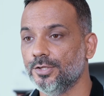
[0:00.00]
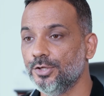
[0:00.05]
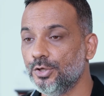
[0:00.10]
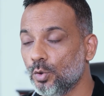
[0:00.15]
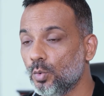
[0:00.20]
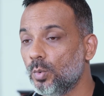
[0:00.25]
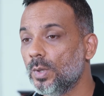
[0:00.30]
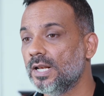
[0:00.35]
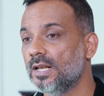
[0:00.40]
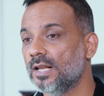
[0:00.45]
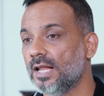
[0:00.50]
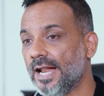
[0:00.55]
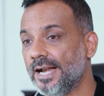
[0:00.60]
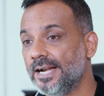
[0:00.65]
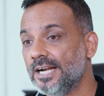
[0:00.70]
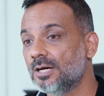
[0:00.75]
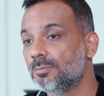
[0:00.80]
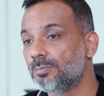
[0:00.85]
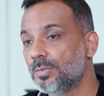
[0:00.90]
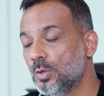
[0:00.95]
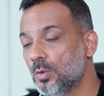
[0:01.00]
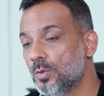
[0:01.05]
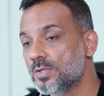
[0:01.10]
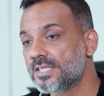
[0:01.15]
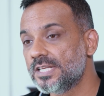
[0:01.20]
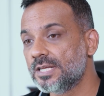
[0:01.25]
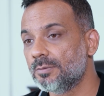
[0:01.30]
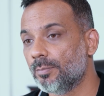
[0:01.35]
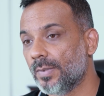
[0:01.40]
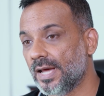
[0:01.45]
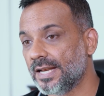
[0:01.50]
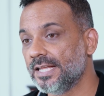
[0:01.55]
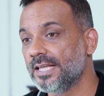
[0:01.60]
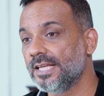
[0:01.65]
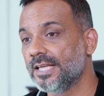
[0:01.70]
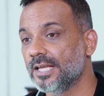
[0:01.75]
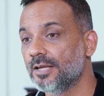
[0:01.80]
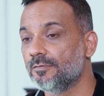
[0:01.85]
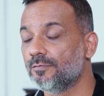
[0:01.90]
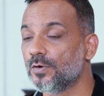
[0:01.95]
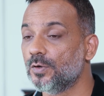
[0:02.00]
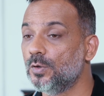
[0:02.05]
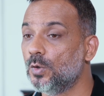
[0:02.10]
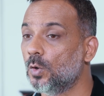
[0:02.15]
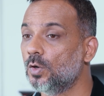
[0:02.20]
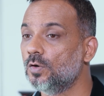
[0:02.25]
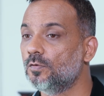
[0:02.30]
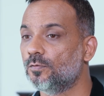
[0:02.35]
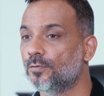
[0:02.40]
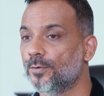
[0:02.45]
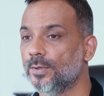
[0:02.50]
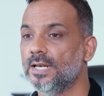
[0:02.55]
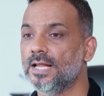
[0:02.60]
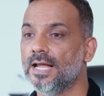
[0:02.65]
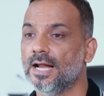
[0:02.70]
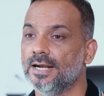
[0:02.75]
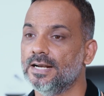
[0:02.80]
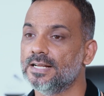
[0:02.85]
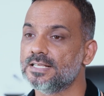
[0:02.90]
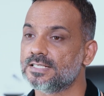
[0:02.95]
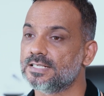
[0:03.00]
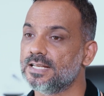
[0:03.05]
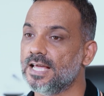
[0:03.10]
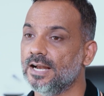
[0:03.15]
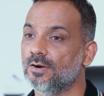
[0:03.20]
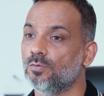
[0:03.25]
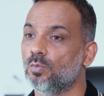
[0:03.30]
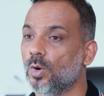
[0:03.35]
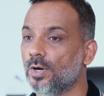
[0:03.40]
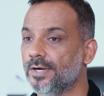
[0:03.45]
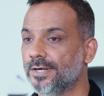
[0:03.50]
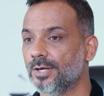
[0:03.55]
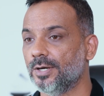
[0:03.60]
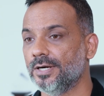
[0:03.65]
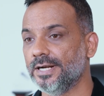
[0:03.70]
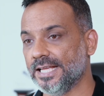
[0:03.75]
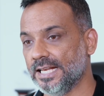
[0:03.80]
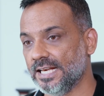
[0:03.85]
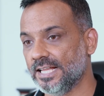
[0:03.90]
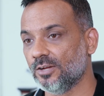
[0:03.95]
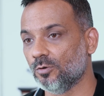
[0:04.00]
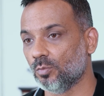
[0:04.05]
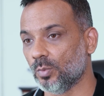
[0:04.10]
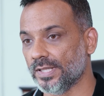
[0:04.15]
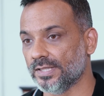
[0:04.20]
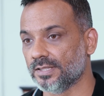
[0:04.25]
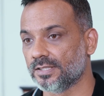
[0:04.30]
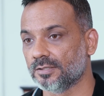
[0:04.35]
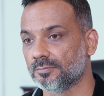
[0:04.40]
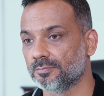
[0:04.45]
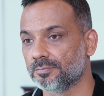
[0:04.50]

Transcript: You will end up losing money if you don't fully understand what you're dealing with.